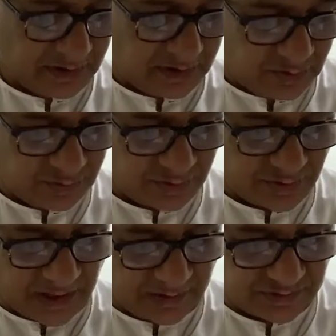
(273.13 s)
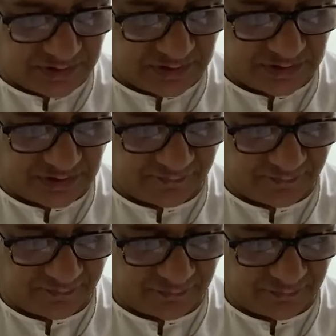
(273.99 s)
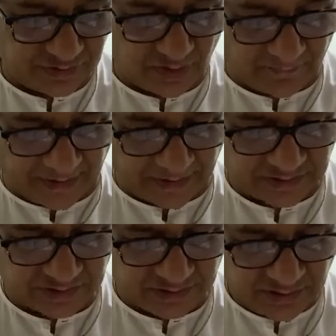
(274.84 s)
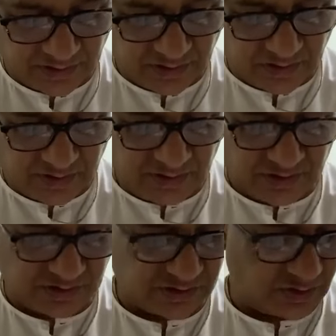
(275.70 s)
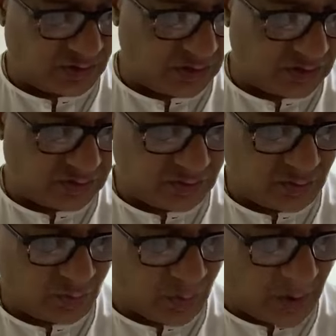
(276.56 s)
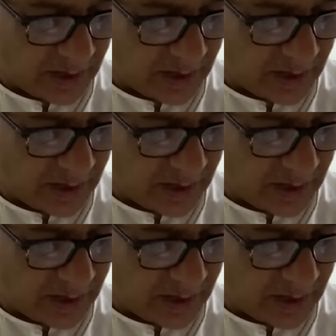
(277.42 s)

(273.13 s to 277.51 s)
but he who renounces the fruits of action is called